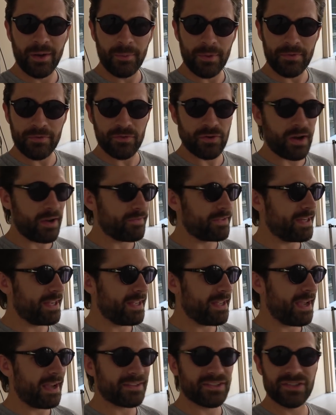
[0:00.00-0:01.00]
We've arrived
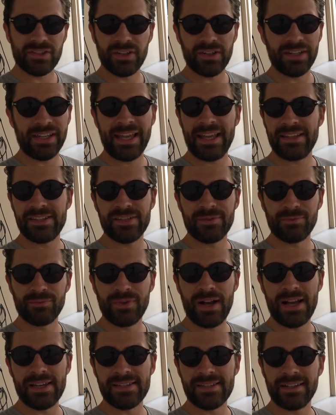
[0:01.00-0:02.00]
here. I just got to get some
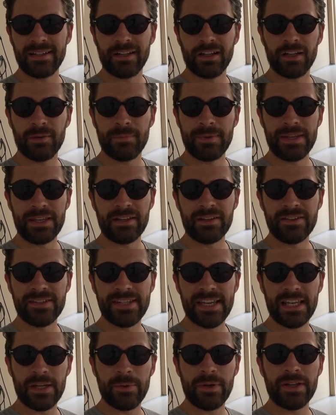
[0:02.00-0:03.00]
rest, and I'm going to be
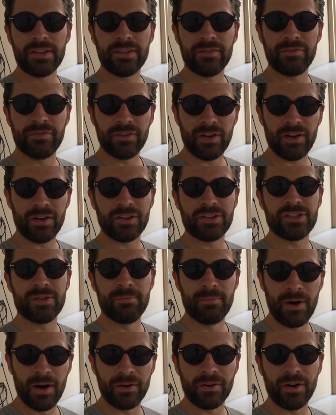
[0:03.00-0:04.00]
continuing the vlog
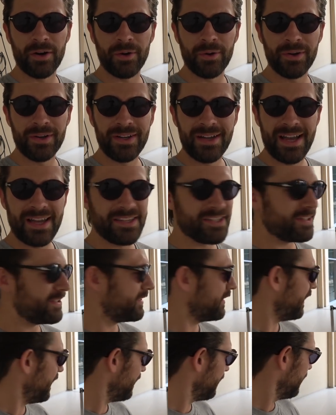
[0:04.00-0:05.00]
tomorrow. As you
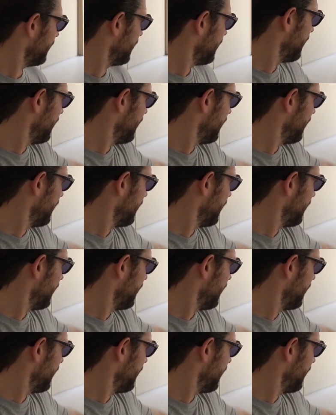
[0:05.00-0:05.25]
can tell